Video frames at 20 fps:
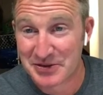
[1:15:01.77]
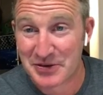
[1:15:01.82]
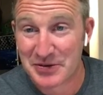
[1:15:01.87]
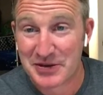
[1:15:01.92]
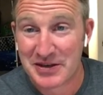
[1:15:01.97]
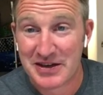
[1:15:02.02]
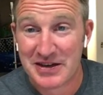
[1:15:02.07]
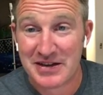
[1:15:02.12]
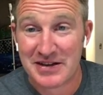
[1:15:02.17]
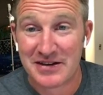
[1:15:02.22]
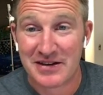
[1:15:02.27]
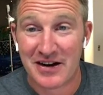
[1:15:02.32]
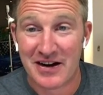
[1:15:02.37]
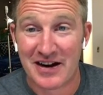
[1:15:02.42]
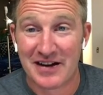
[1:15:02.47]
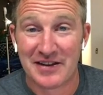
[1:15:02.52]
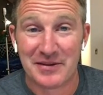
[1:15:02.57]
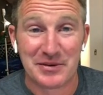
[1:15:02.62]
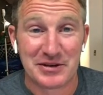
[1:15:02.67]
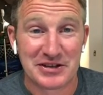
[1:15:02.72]
So, all
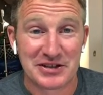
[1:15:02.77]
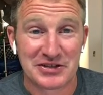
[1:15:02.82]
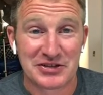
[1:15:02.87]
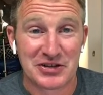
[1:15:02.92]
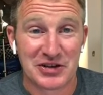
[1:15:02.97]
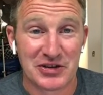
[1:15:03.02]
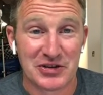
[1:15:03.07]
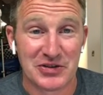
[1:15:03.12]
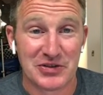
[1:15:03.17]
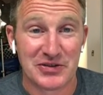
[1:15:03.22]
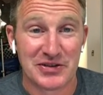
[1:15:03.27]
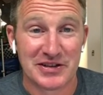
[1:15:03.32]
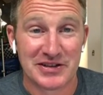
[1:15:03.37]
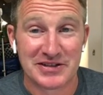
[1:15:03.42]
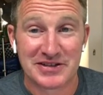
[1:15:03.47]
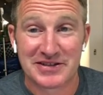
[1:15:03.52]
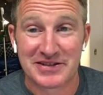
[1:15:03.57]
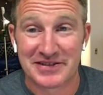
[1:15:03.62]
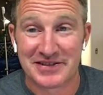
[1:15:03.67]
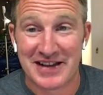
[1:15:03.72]
right, let me just show you
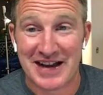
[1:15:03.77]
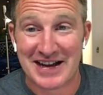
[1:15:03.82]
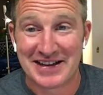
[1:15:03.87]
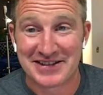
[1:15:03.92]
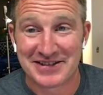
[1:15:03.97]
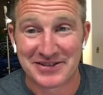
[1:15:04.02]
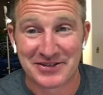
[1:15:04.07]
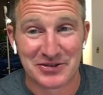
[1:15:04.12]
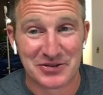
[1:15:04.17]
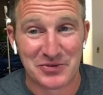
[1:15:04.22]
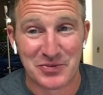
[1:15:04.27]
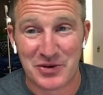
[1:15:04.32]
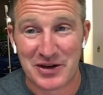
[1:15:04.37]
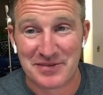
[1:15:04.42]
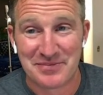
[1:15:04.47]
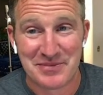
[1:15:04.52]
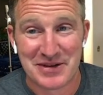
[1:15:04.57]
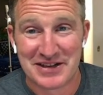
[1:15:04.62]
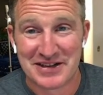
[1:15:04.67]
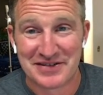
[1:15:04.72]
this last little
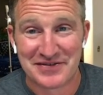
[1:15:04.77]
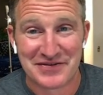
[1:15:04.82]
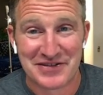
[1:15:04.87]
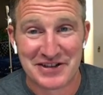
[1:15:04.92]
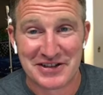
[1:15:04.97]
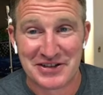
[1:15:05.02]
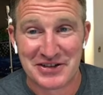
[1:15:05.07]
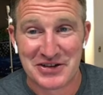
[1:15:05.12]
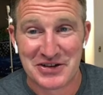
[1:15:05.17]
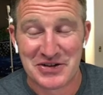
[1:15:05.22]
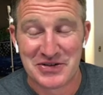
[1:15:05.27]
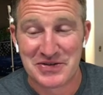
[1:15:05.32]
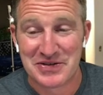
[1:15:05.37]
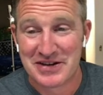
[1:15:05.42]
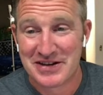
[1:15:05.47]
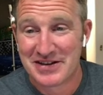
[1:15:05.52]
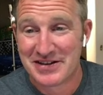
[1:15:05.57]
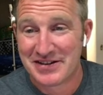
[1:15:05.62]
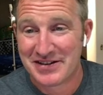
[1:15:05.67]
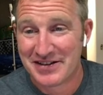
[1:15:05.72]
one minute video
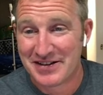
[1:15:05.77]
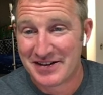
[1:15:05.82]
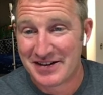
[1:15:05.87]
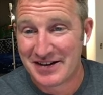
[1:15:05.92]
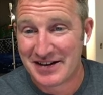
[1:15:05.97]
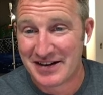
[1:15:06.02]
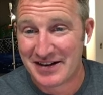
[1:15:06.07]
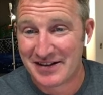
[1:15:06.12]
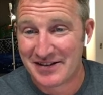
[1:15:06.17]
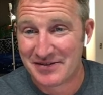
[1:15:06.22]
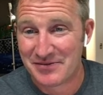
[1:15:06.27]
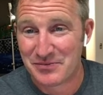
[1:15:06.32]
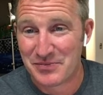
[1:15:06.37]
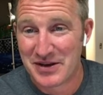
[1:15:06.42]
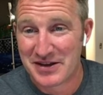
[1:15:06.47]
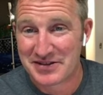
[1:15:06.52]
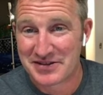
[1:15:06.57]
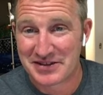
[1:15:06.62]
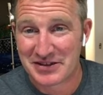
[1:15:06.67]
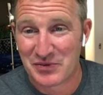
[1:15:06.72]
uh,
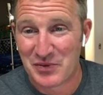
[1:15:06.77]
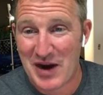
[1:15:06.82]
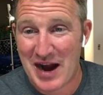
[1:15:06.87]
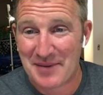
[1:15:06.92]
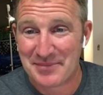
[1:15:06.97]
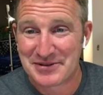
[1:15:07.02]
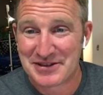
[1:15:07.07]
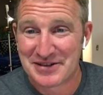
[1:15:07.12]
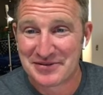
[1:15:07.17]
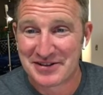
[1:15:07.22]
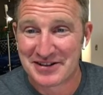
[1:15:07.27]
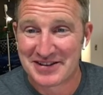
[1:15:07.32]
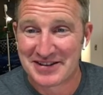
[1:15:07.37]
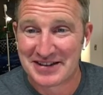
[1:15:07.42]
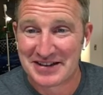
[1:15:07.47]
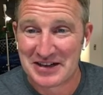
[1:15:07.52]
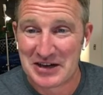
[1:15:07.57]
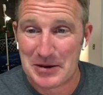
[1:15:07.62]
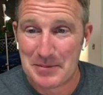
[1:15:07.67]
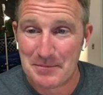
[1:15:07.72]
basically wraps
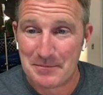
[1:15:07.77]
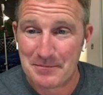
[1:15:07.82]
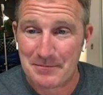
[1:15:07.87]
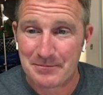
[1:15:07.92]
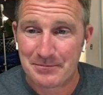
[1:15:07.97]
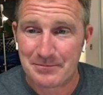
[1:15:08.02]
everything up.